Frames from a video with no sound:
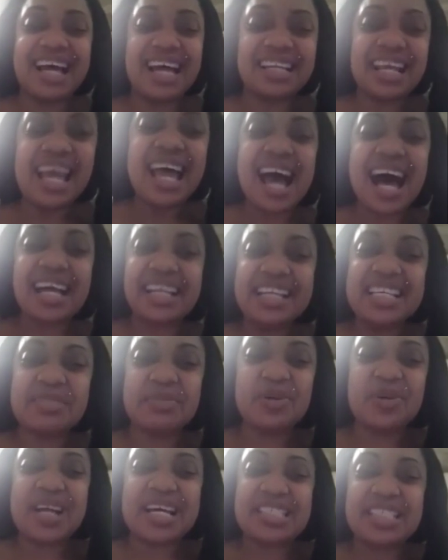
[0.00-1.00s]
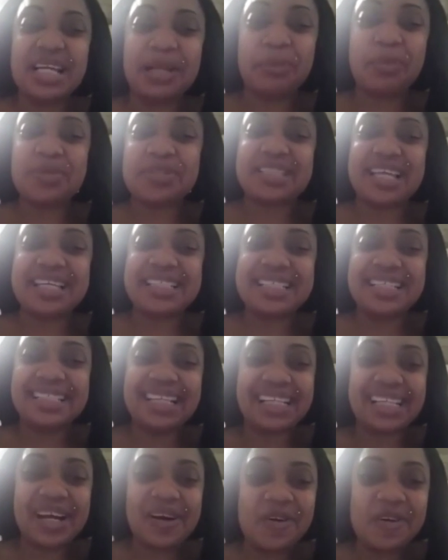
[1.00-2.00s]
At least me could have sell pussy and still get a
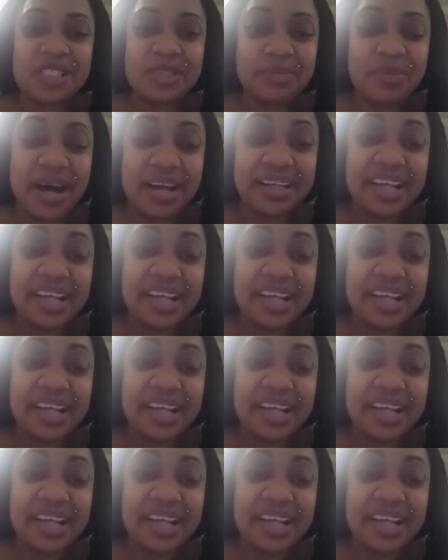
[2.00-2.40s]
husband.